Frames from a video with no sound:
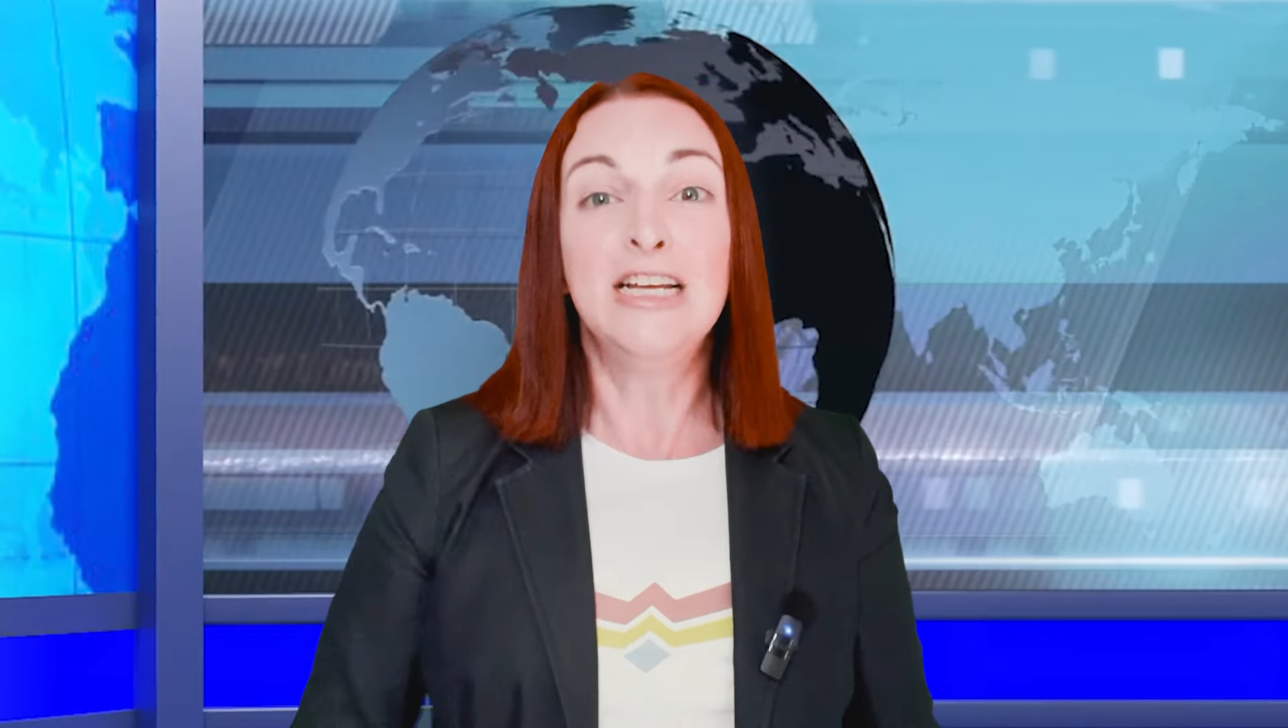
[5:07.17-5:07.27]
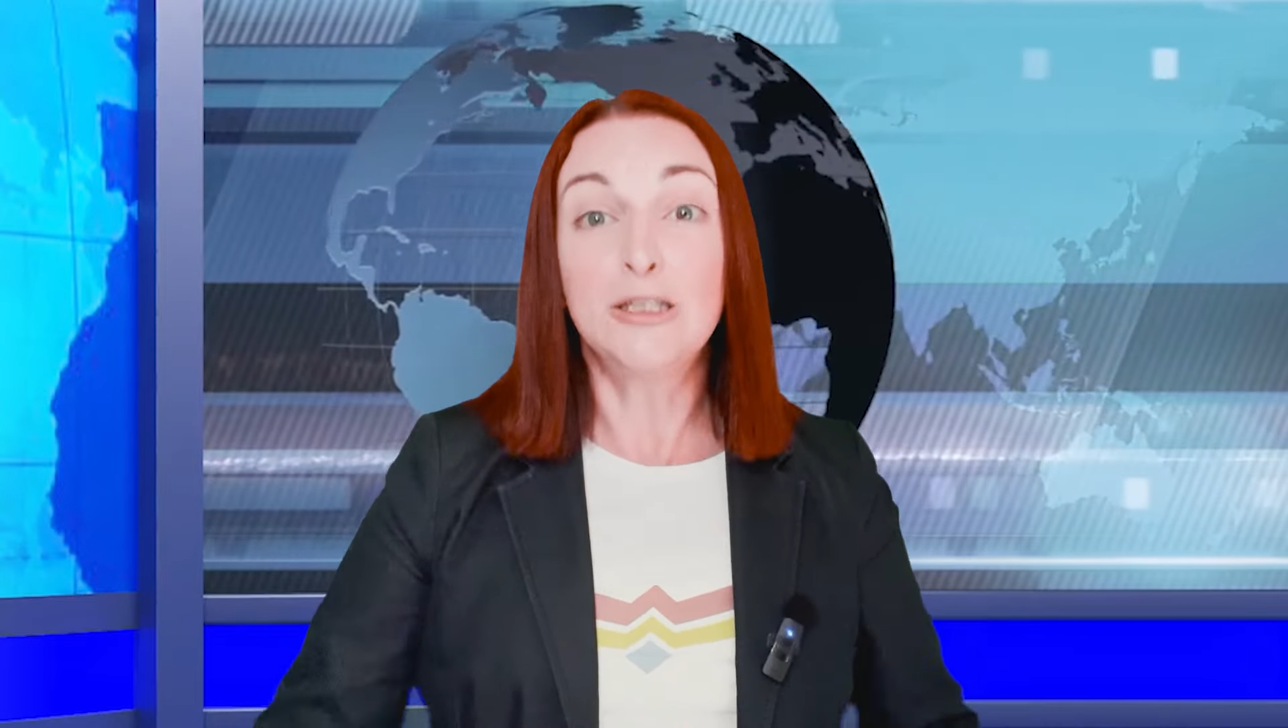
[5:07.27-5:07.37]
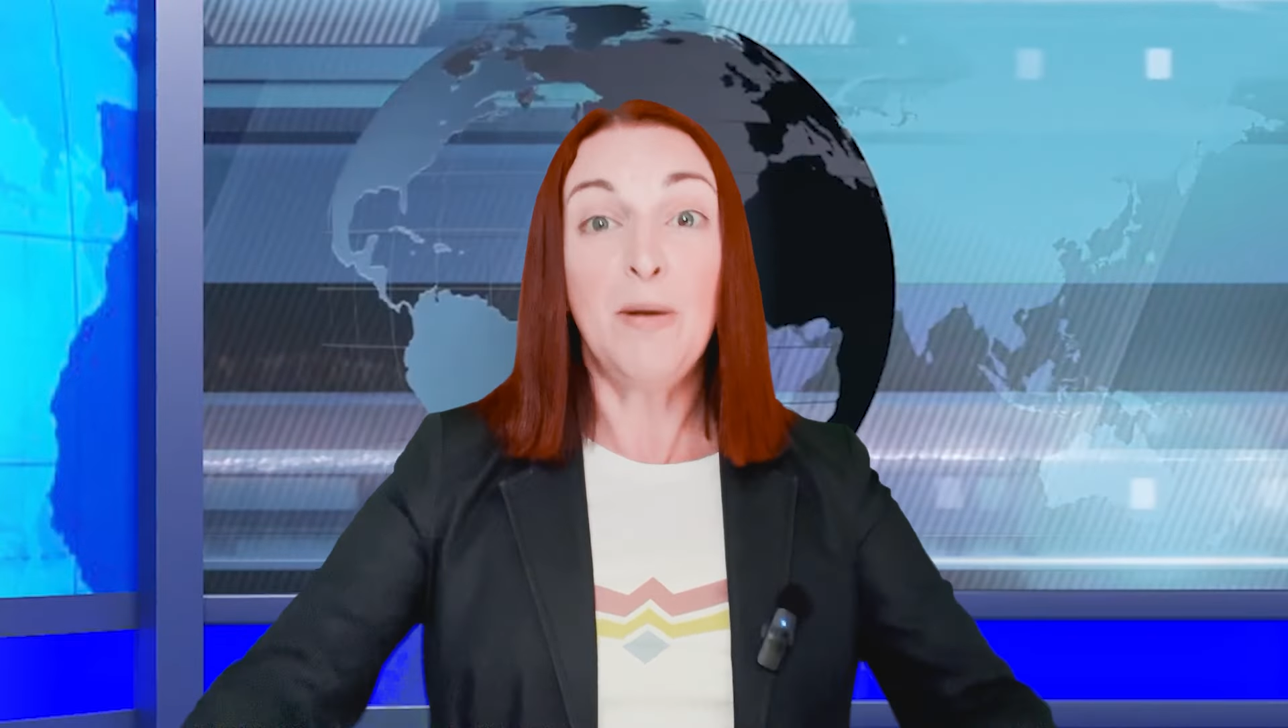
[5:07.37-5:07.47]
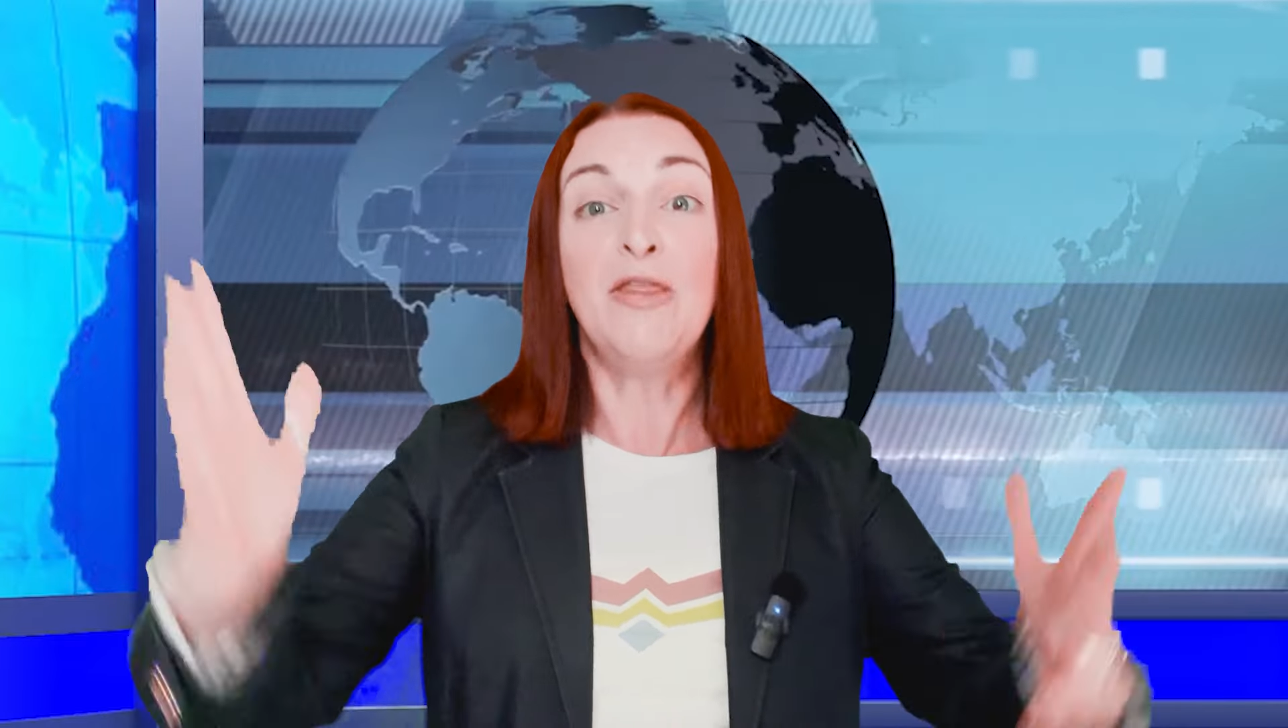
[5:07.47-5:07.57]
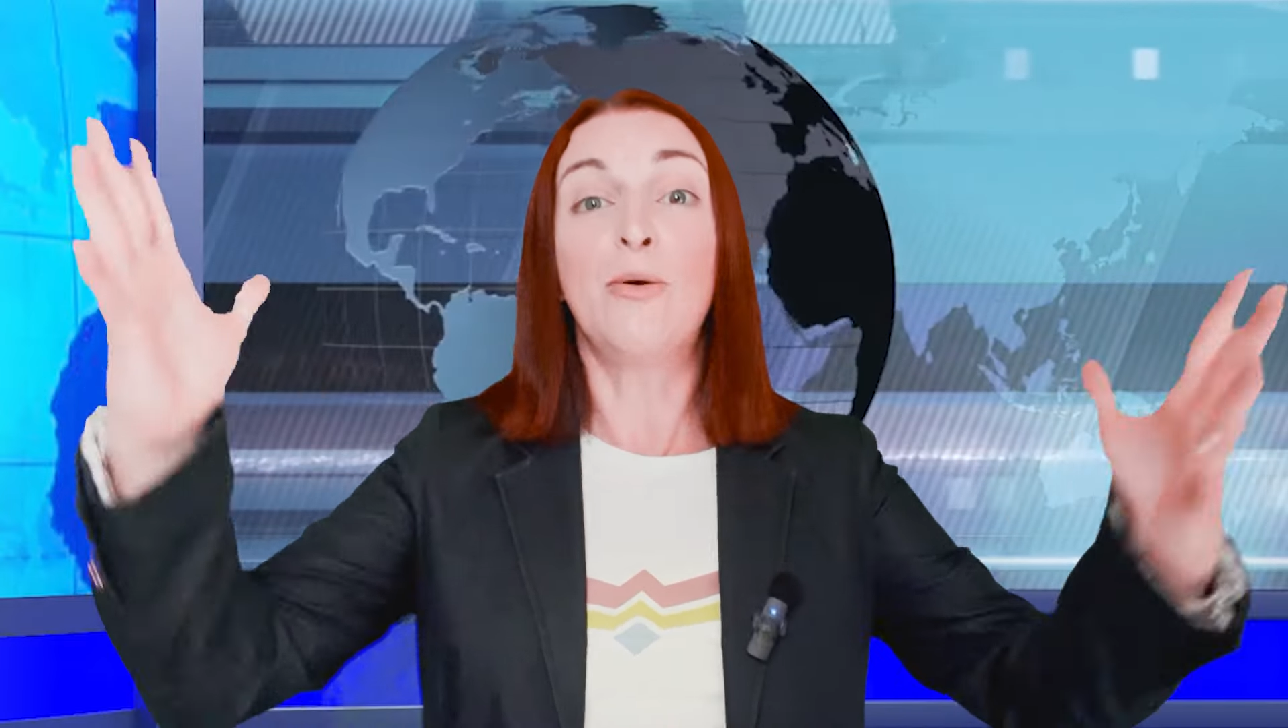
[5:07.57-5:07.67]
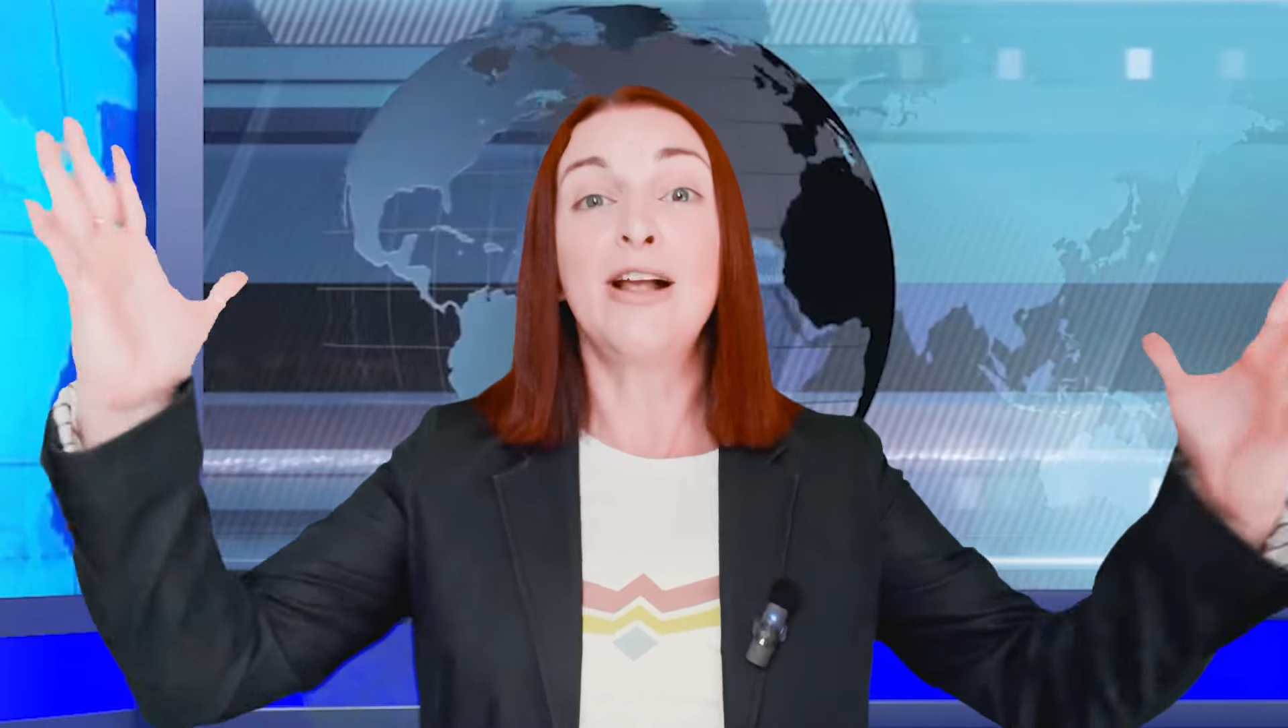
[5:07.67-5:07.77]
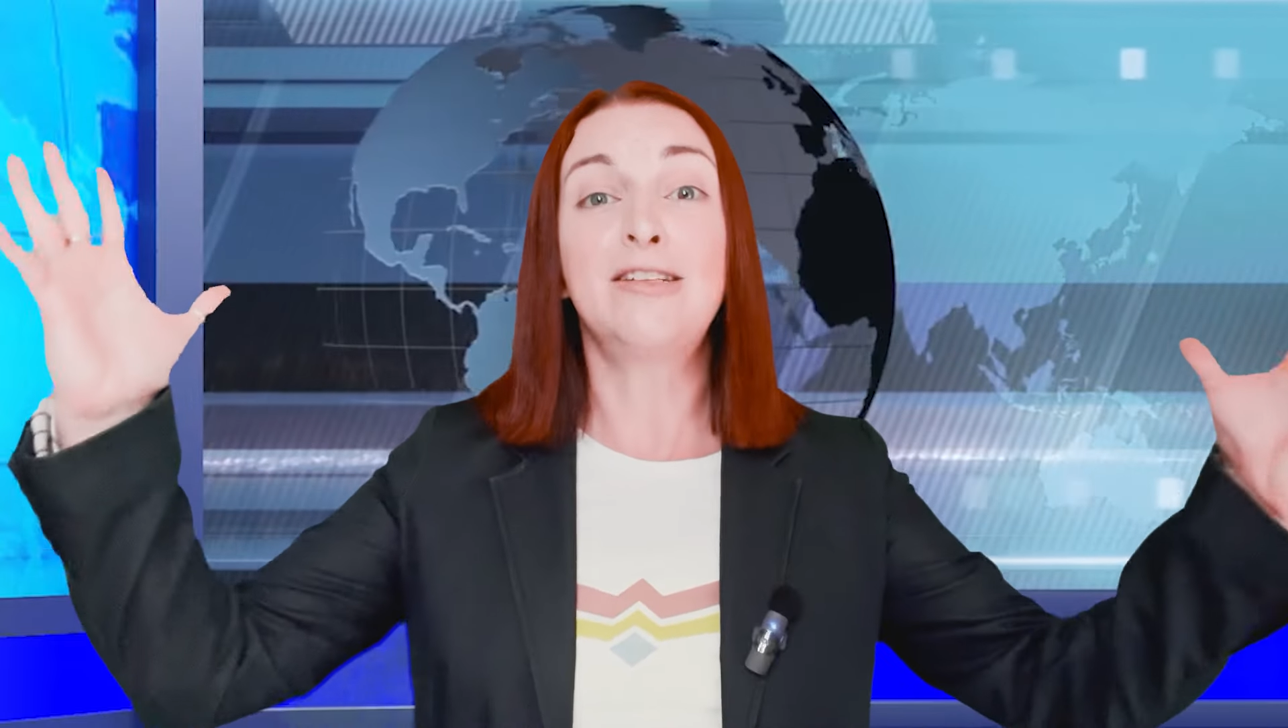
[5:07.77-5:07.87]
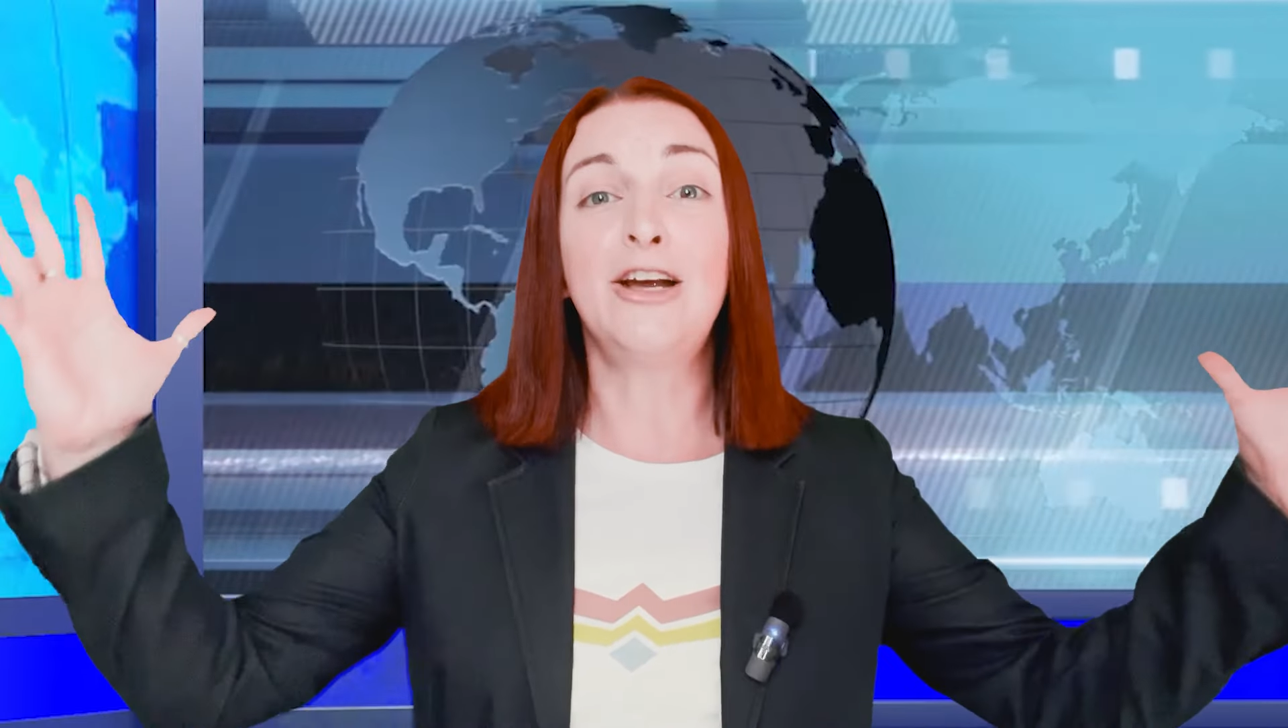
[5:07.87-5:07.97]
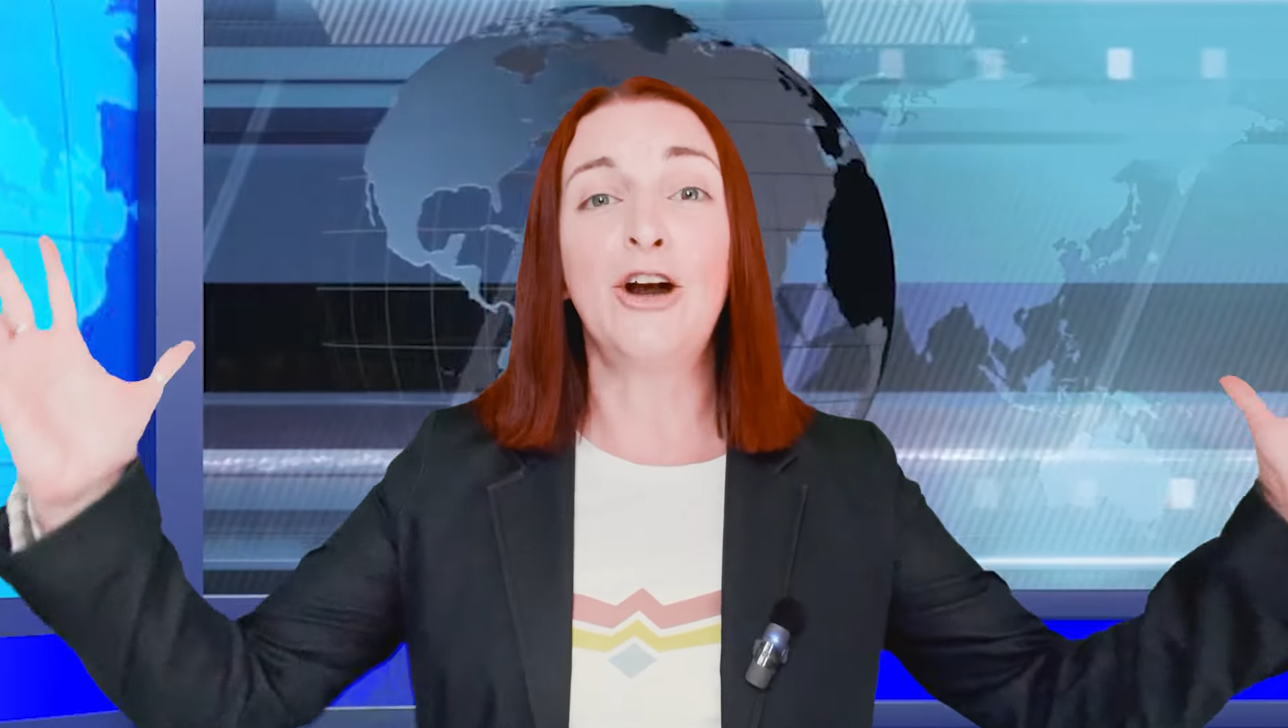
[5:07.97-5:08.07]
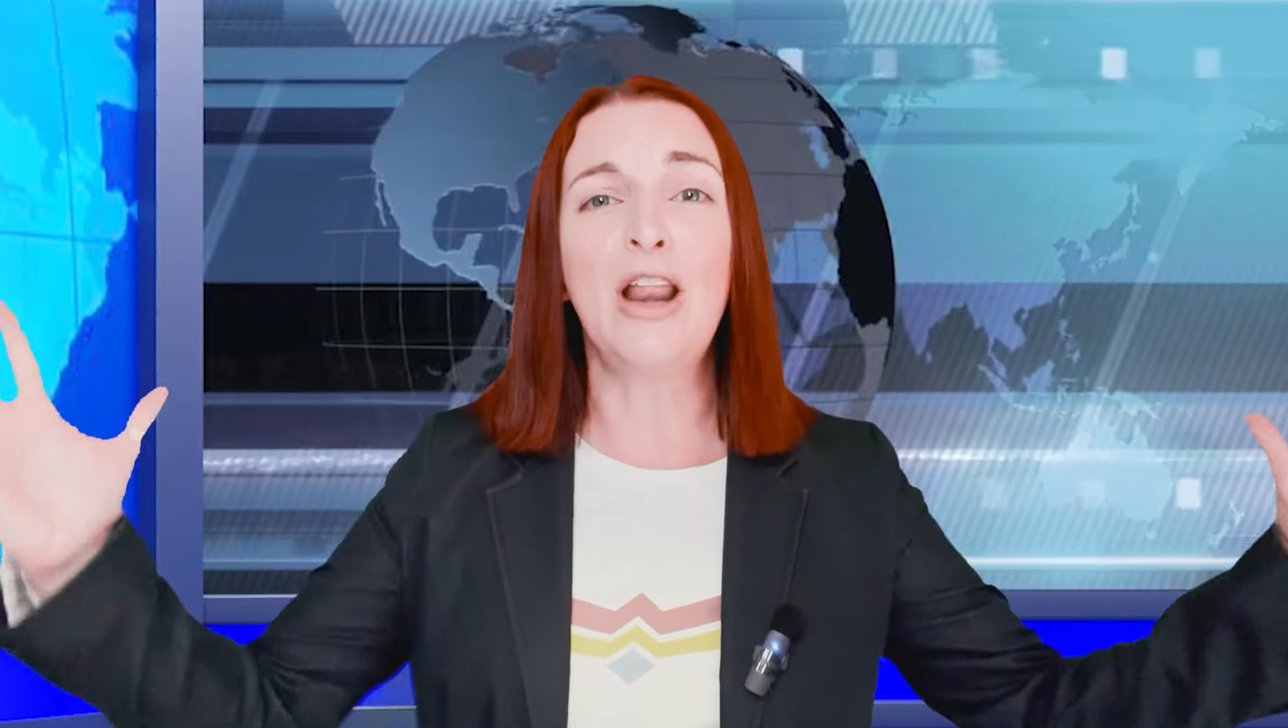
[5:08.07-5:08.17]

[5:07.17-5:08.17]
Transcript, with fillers: Spend the rest of your